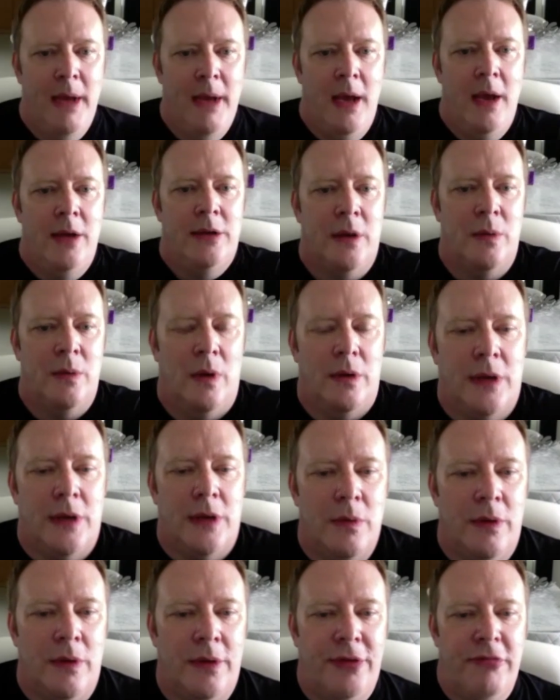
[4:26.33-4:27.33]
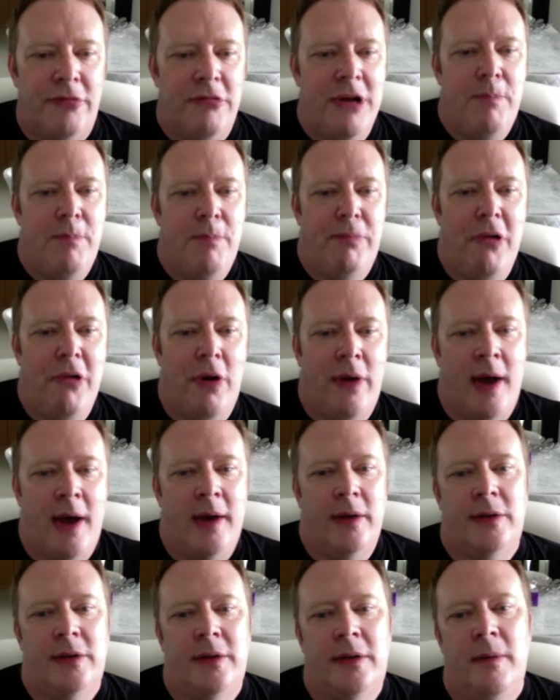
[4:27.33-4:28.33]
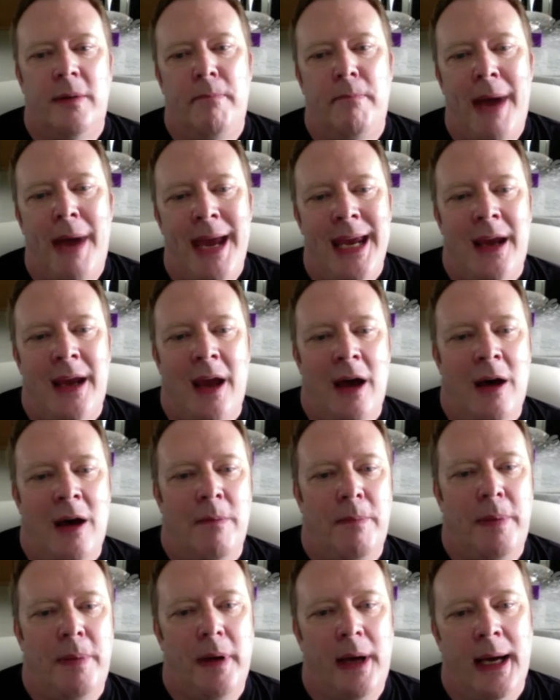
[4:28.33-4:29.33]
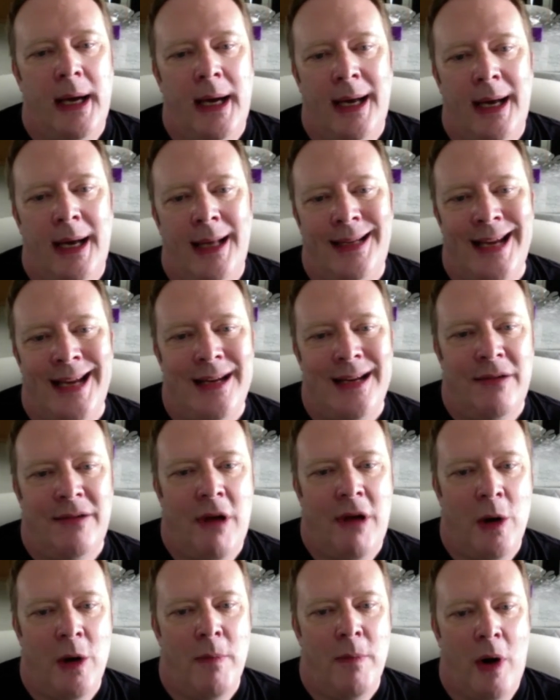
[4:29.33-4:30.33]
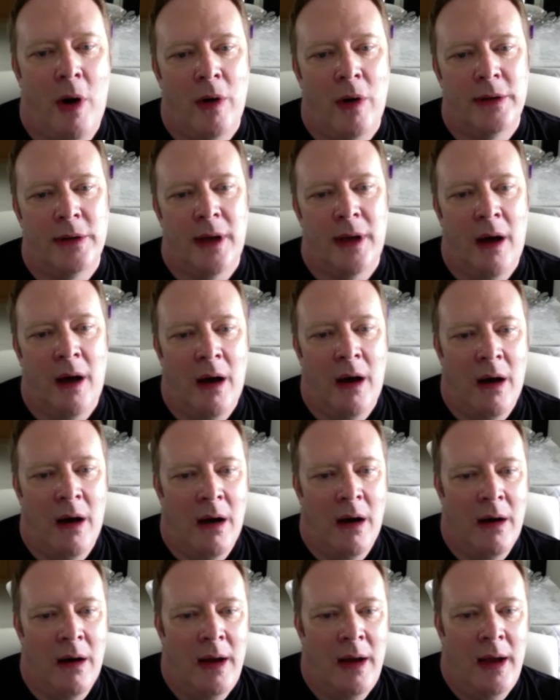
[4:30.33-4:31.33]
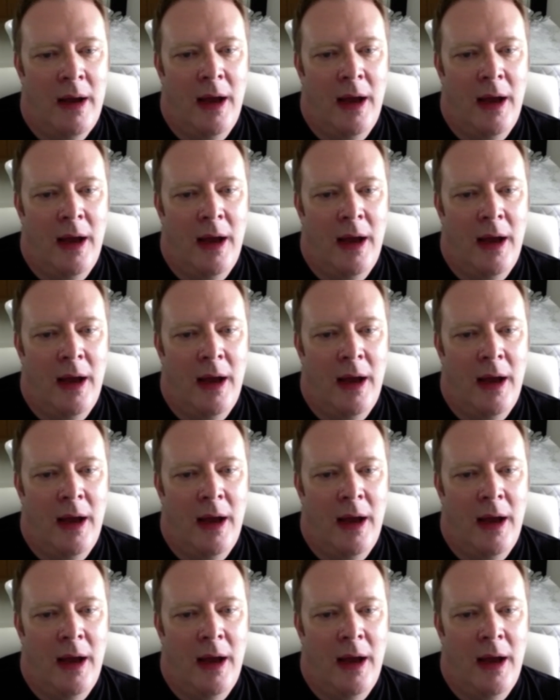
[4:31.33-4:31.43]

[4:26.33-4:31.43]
So the three products that make up DataRobot are